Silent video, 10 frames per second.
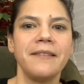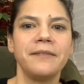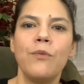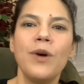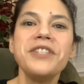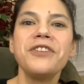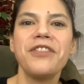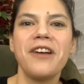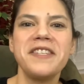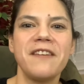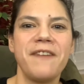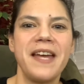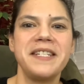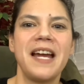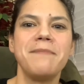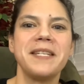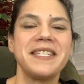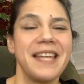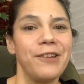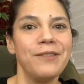Once your thoughts have had time to
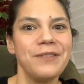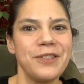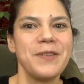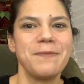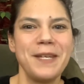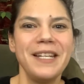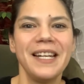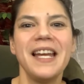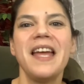settle, so to speak,